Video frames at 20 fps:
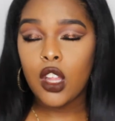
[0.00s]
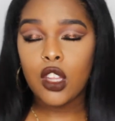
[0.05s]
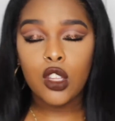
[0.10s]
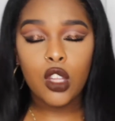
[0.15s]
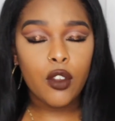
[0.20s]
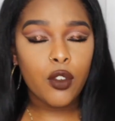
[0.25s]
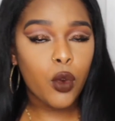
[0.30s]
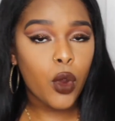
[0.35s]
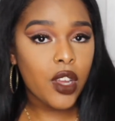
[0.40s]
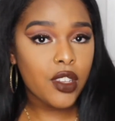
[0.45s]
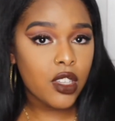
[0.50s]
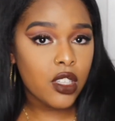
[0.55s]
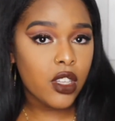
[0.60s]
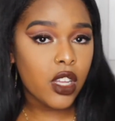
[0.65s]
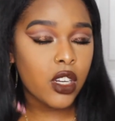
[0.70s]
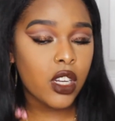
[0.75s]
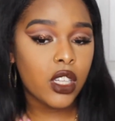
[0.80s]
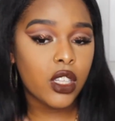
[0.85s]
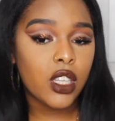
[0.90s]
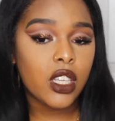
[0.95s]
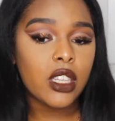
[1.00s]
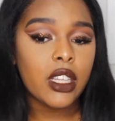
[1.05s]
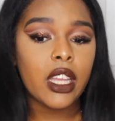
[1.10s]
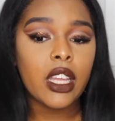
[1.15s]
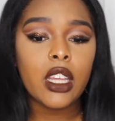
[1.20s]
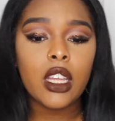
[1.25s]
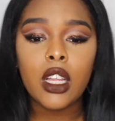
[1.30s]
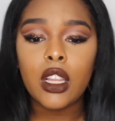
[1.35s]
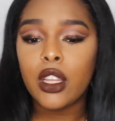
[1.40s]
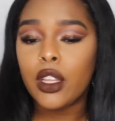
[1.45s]
so of course it's gonna look
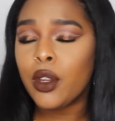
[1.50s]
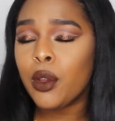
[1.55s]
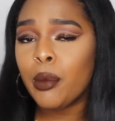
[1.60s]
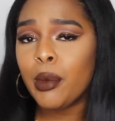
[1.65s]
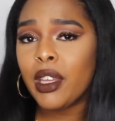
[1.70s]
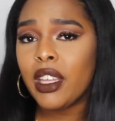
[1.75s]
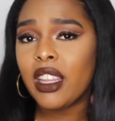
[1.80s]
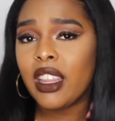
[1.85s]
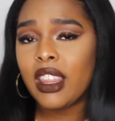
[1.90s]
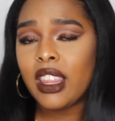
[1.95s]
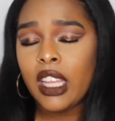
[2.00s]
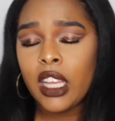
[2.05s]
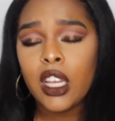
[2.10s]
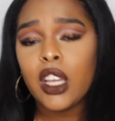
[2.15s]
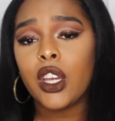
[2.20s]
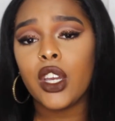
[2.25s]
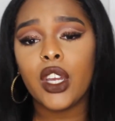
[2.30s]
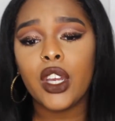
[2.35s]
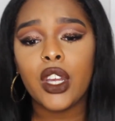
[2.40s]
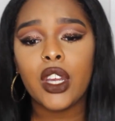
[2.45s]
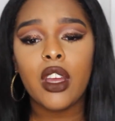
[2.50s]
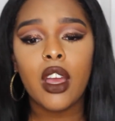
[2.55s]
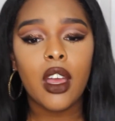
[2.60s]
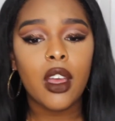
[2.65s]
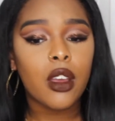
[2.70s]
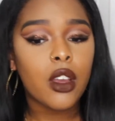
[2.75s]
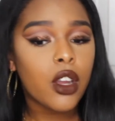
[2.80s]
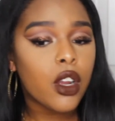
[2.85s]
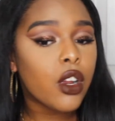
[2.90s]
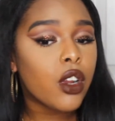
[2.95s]
like a little bit
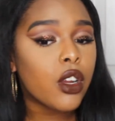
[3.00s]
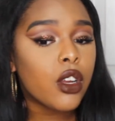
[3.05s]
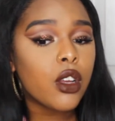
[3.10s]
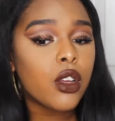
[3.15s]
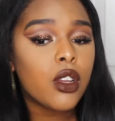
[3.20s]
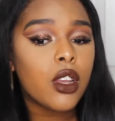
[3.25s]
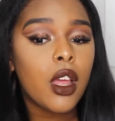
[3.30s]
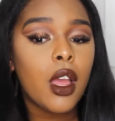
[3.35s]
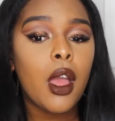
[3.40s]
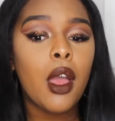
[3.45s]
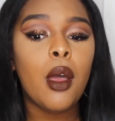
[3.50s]
thicker curl.